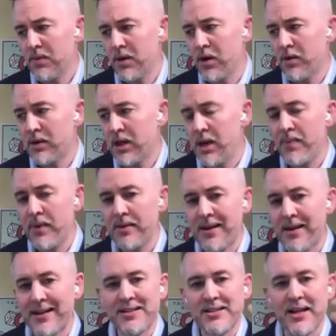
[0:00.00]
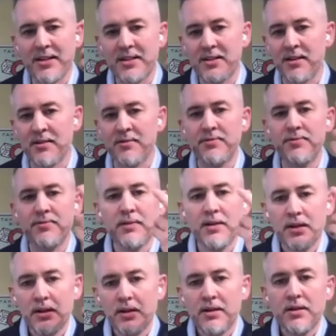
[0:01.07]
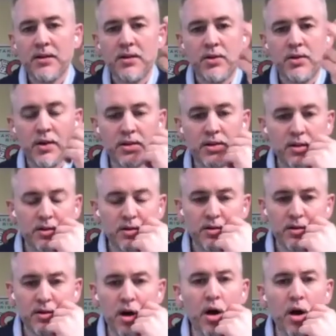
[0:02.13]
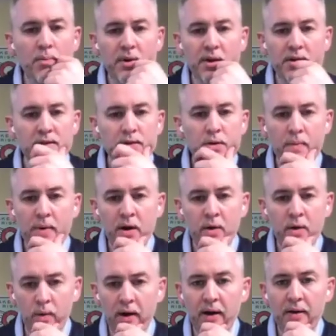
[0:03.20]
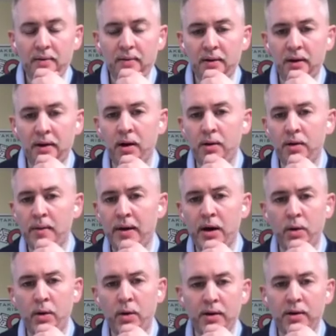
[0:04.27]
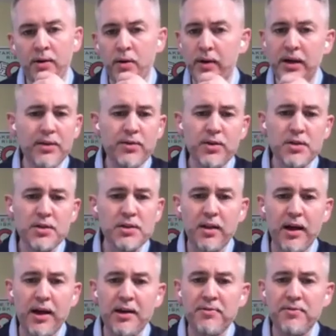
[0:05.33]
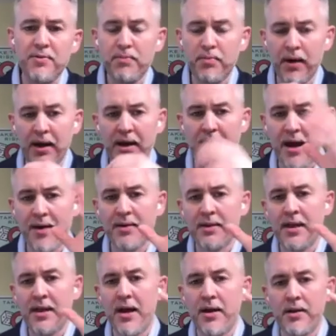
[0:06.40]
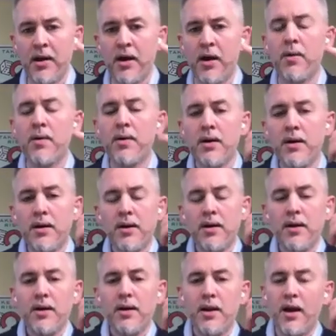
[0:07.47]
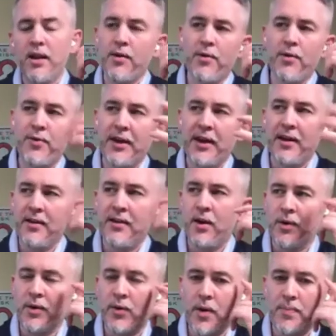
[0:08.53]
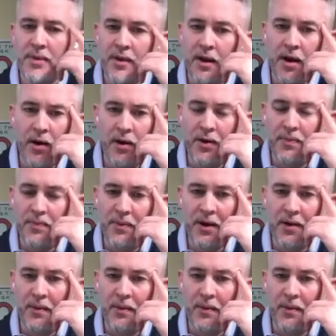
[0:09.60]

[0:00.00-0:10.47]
keeping that sense of just calmness, no matter what, no matter what you're doing and even just in life, but having that, I'll never forget, when you're up in the air, you get